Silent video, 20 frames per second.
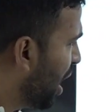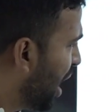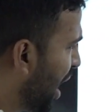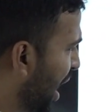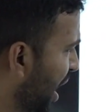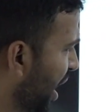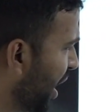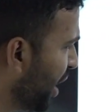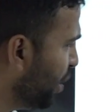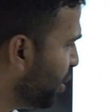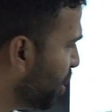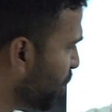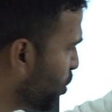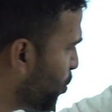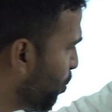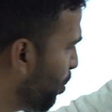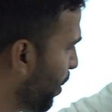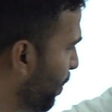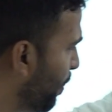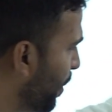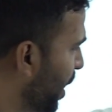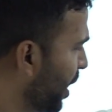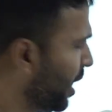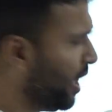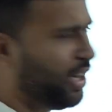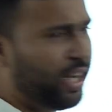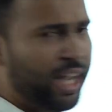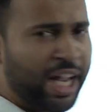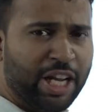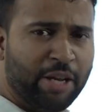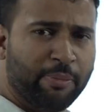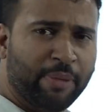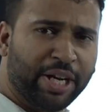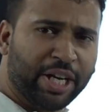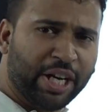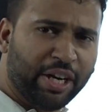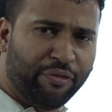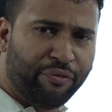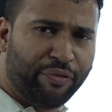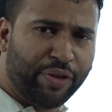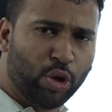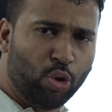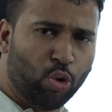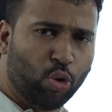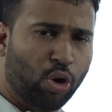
I had just prepared an animated view